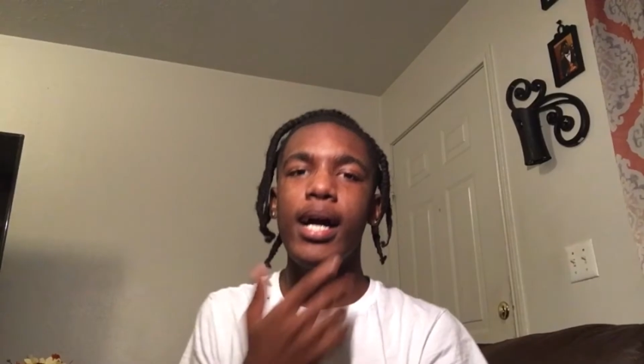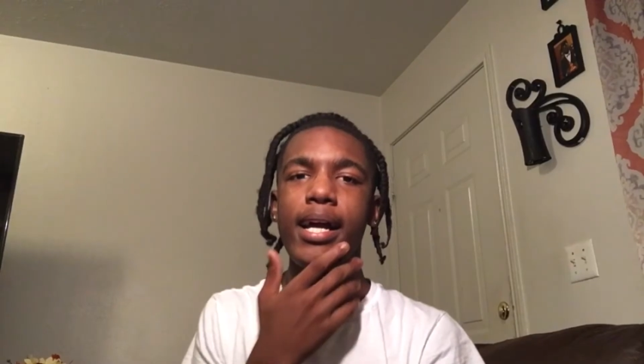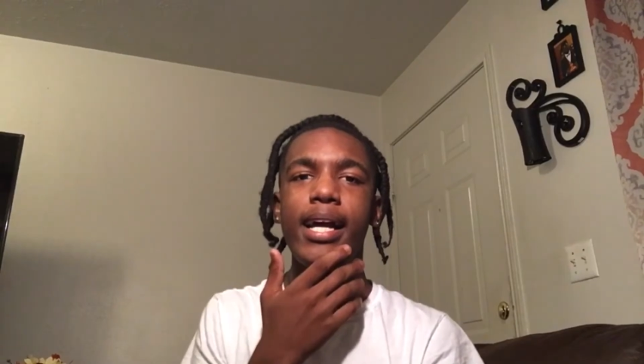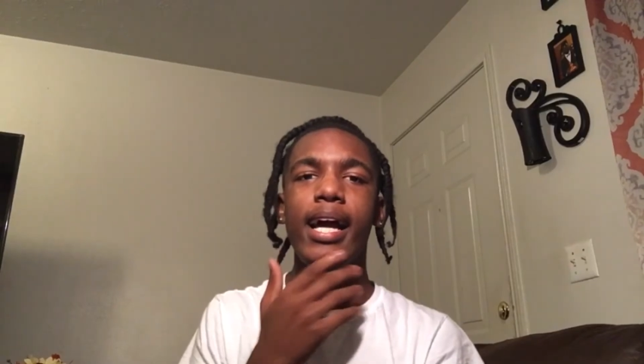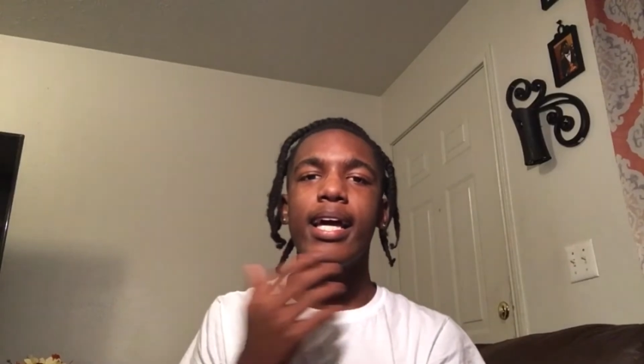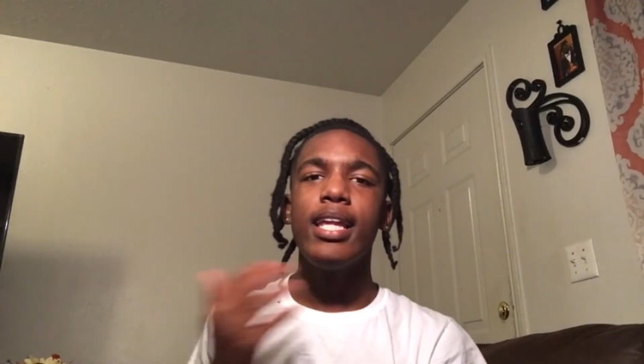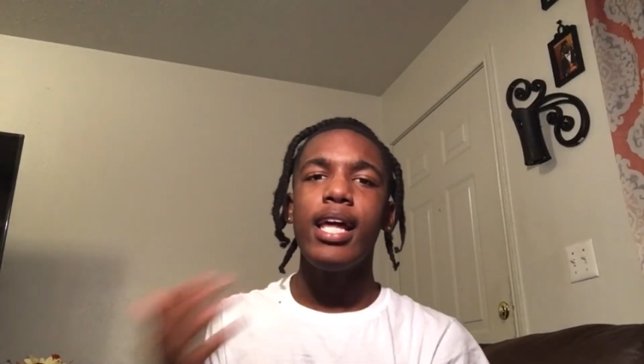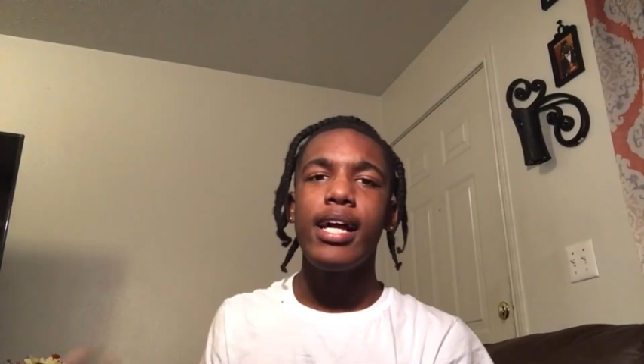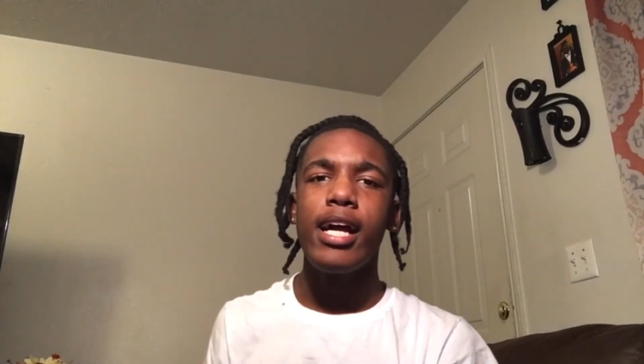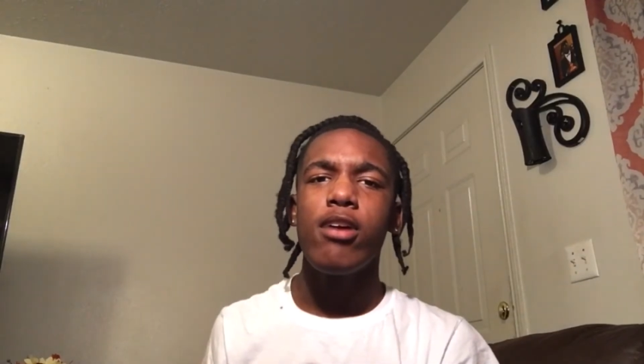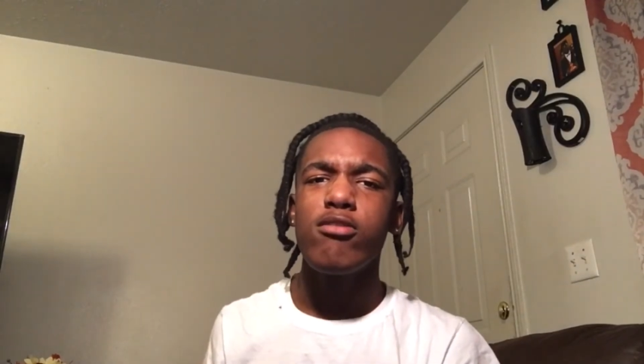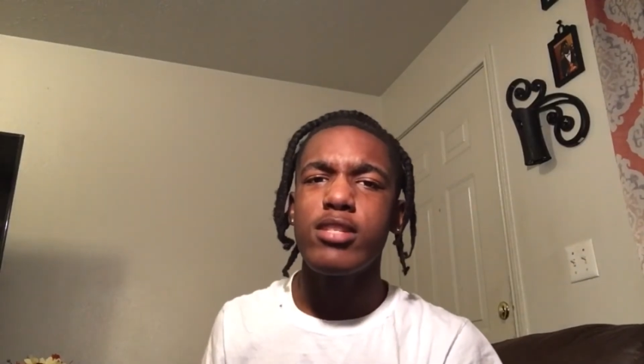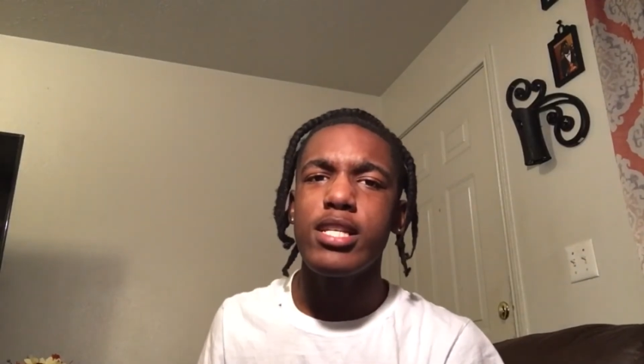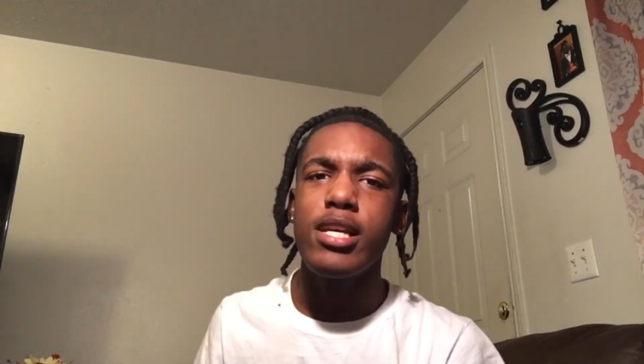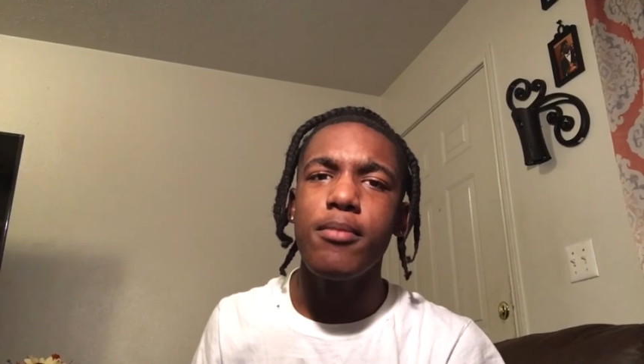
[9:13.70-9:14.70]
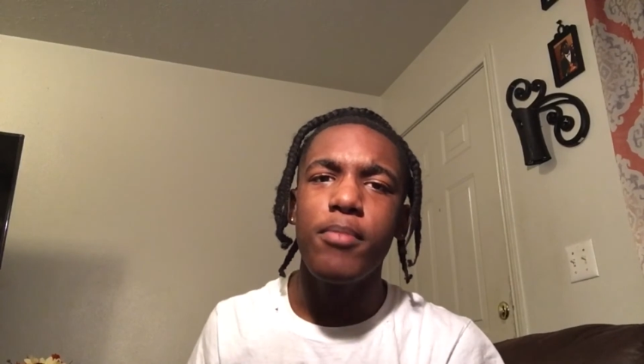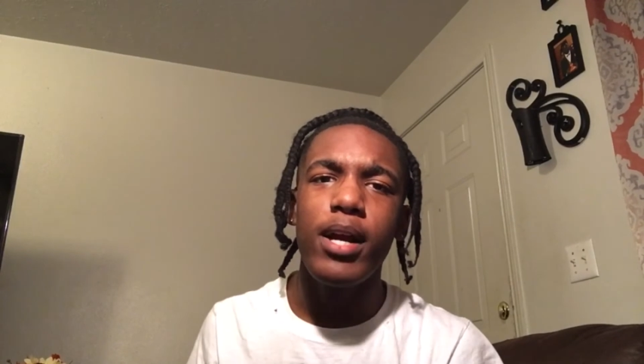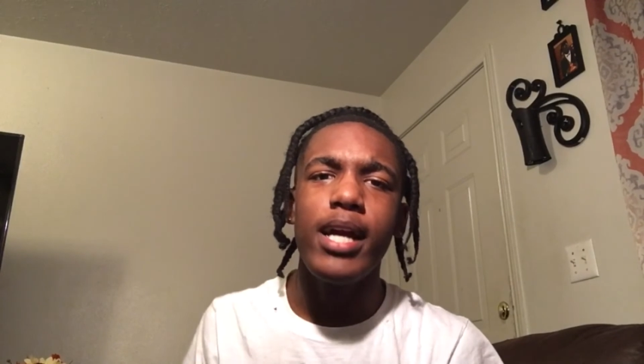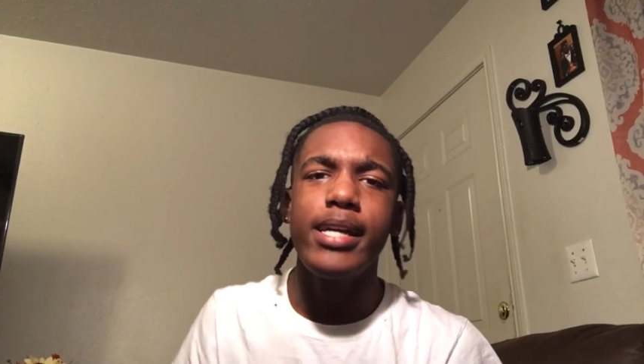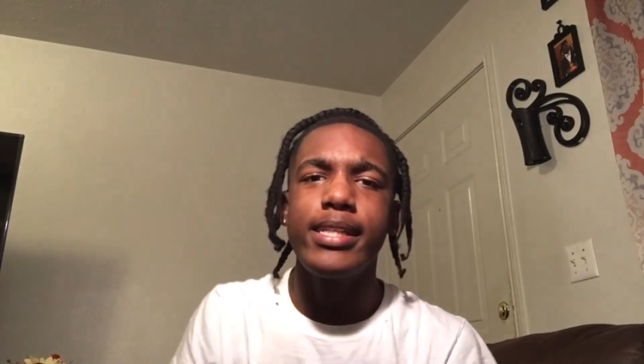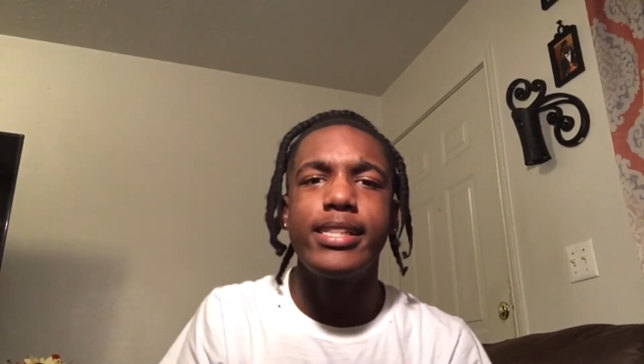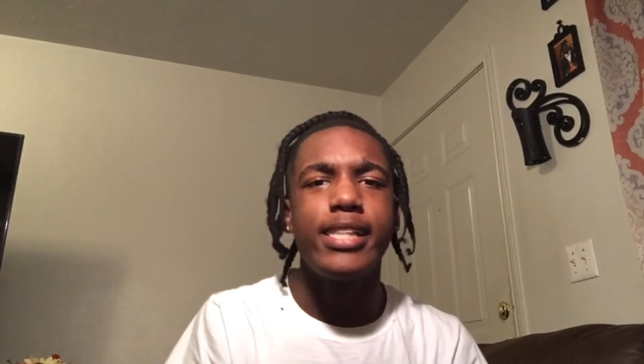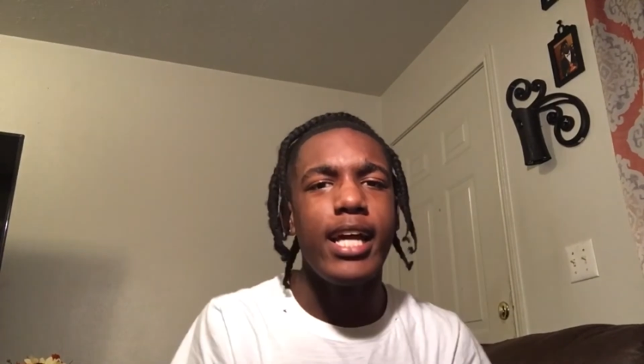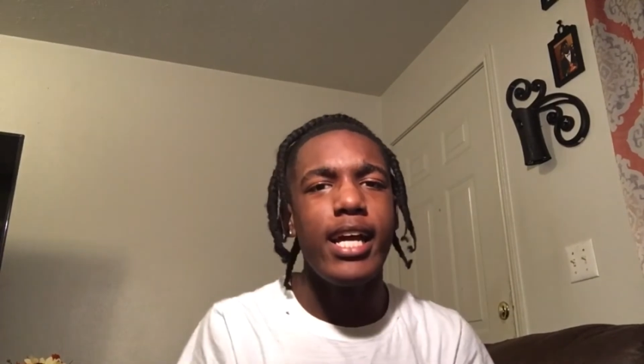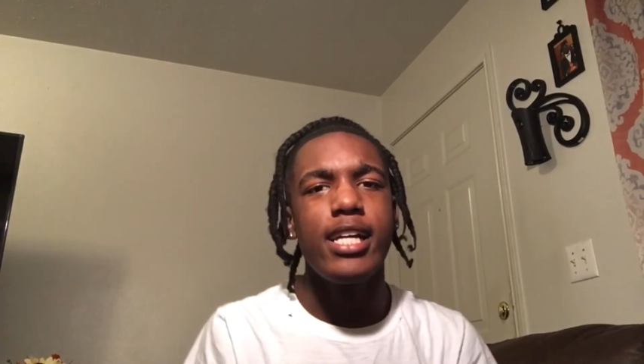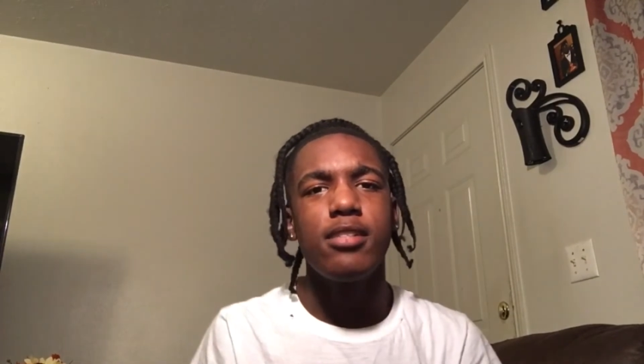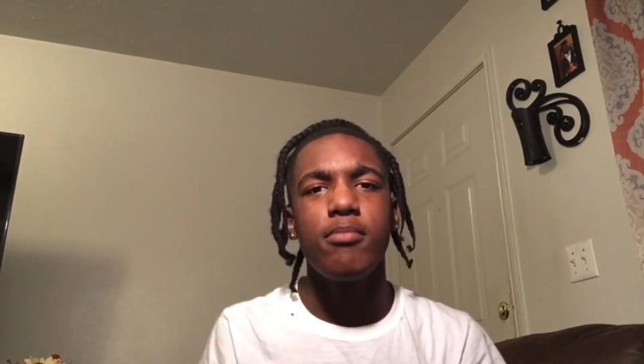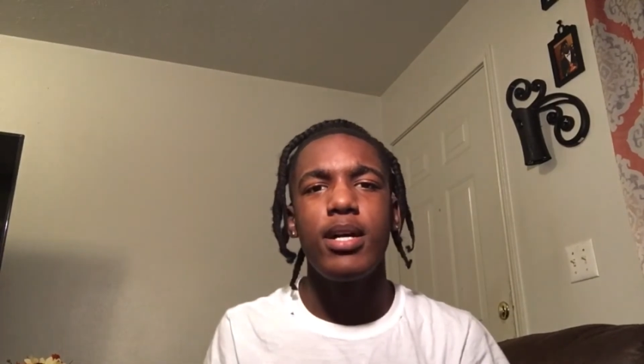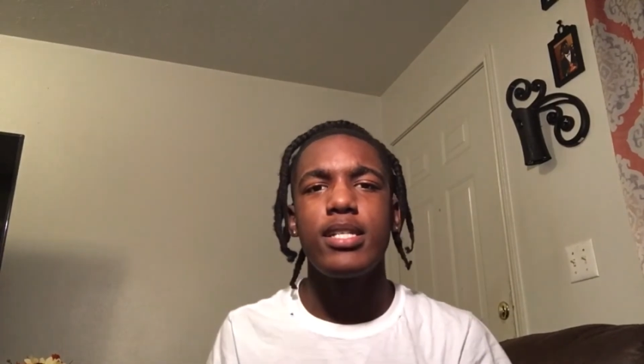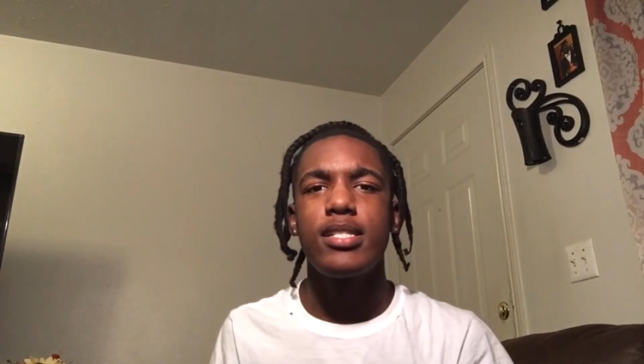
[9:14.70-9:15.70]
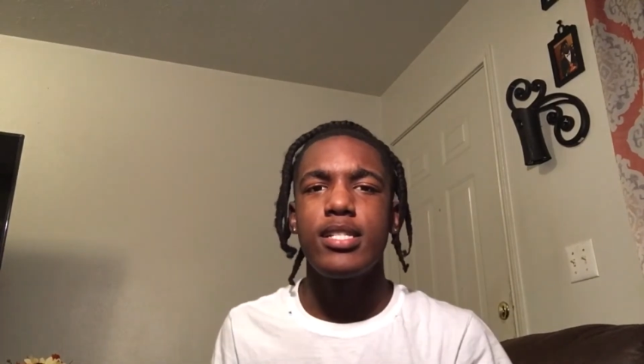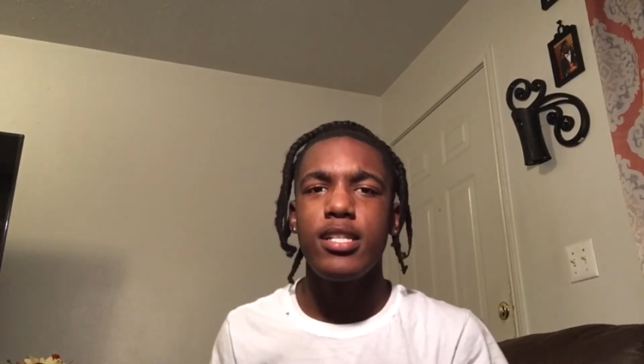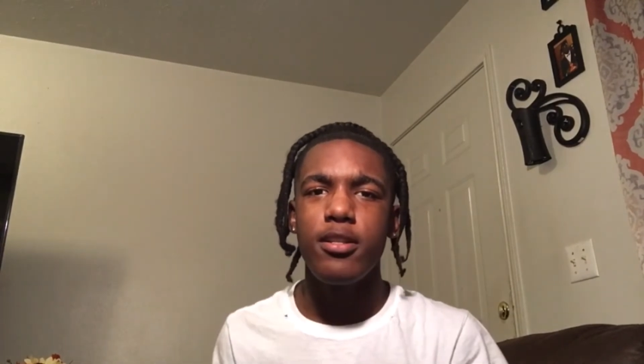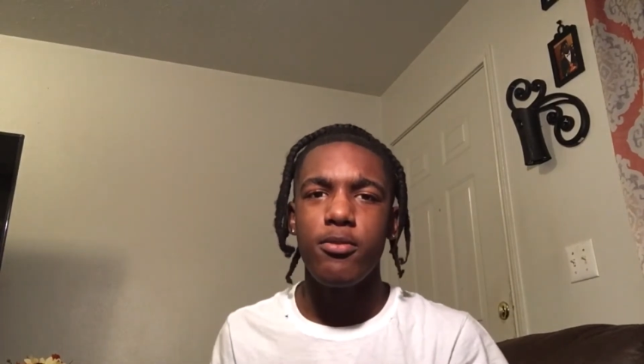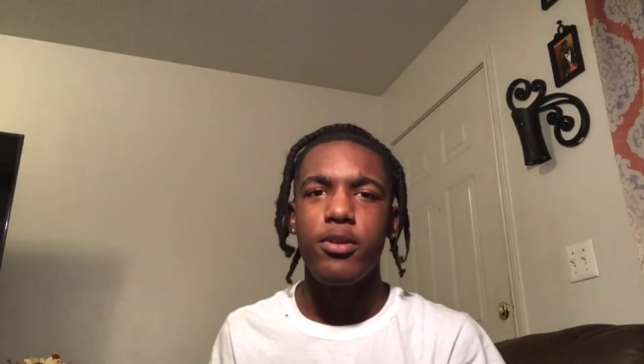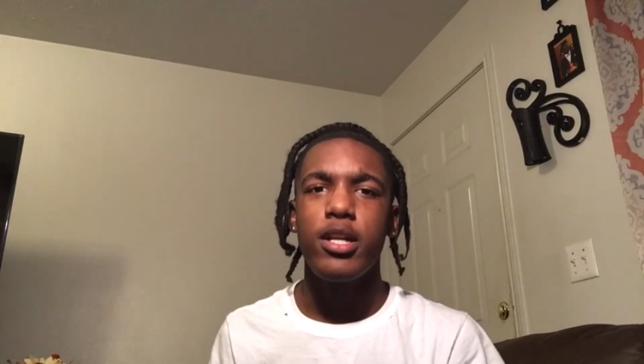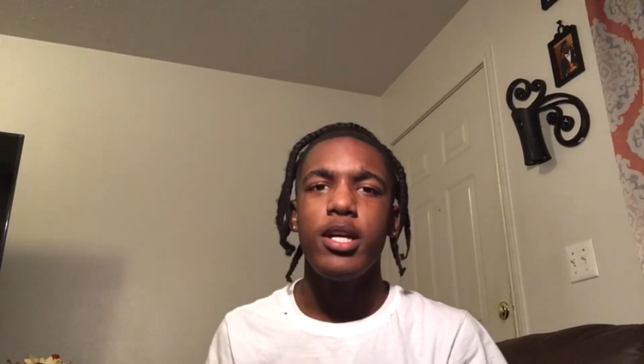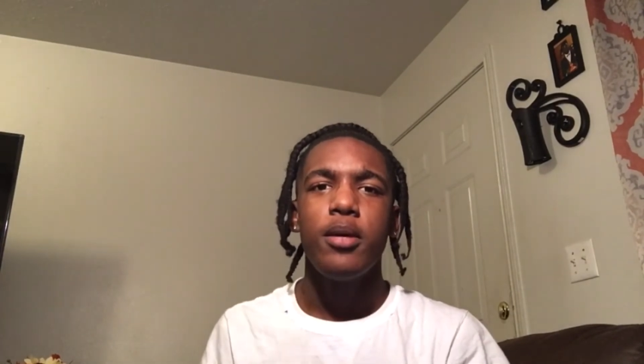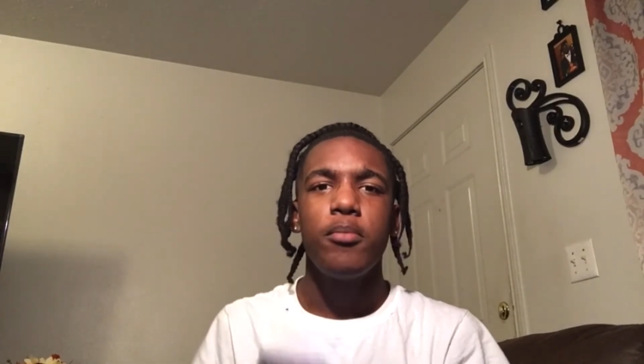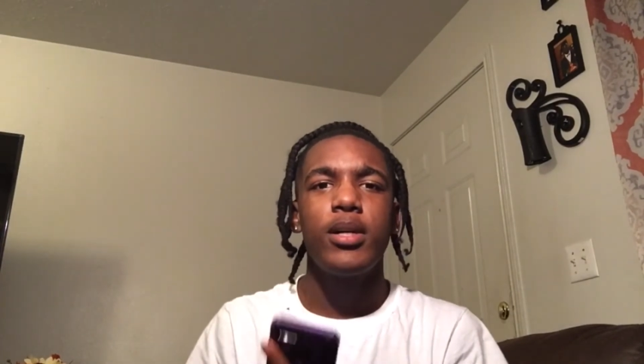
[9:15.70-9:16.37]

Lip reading: gang, like I was saying, bro, I had to change my scenery